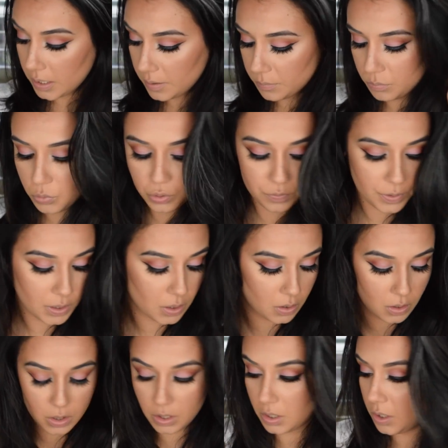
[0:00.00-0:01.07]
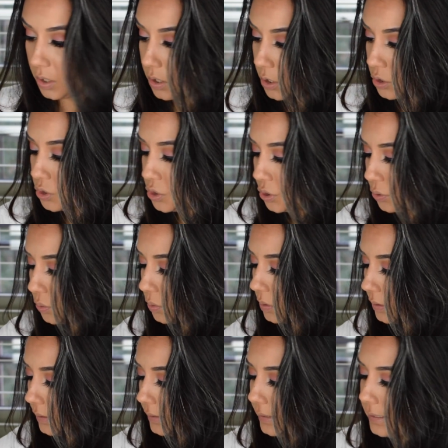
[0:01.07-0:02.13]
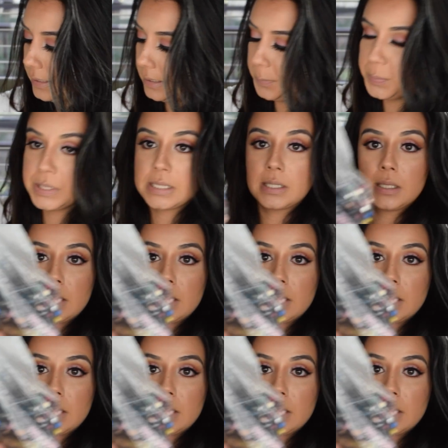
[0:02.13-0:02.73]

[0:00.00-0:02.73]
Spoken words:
Moving on to lips, so